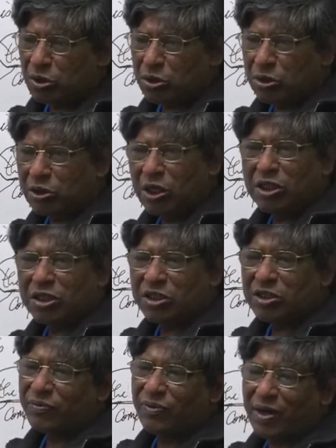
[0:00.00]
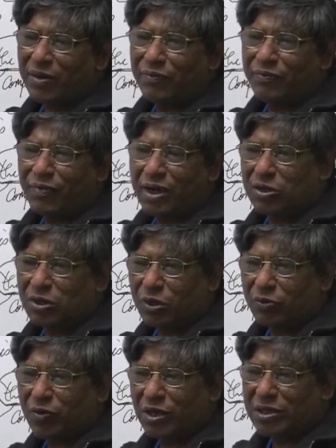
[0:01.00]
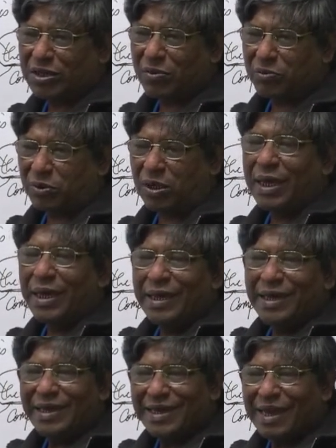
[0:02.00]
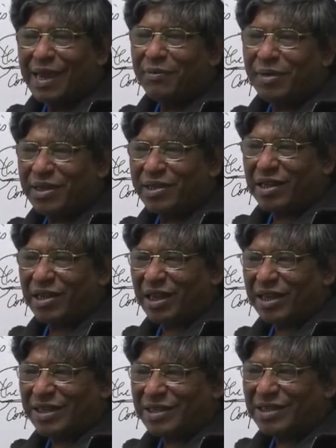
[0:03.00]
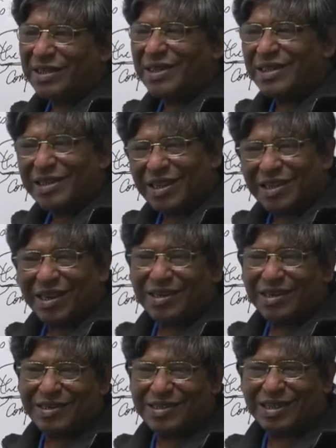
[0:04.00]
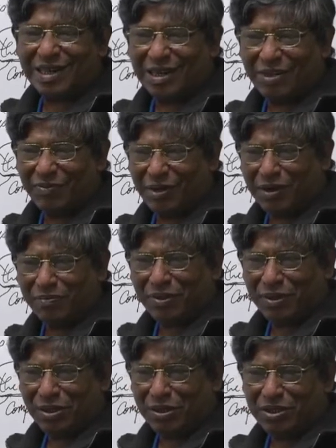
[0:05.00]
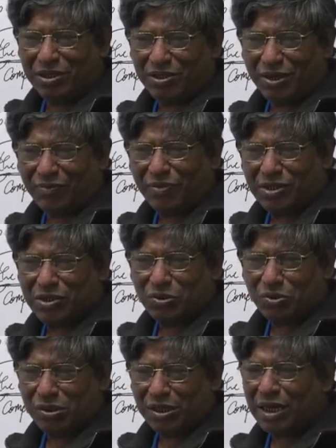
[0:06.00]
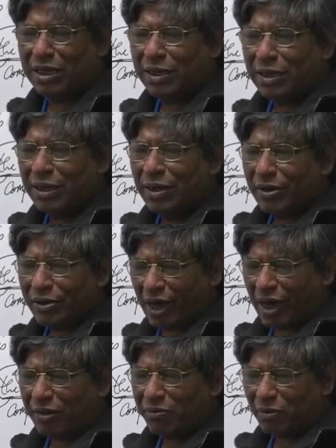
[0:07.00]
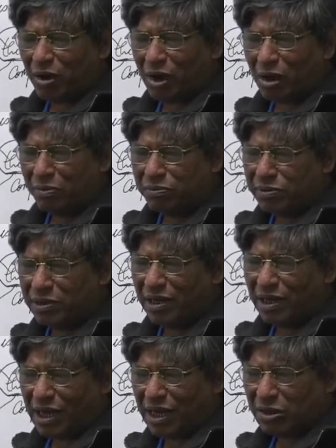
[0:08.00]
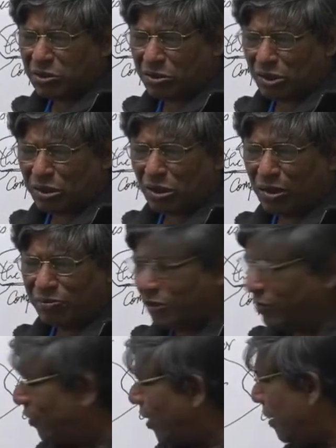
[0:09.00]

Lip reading: does the verb function. For example, he came in the night. In the night is an adverb because it refers to the time of the action of the verb,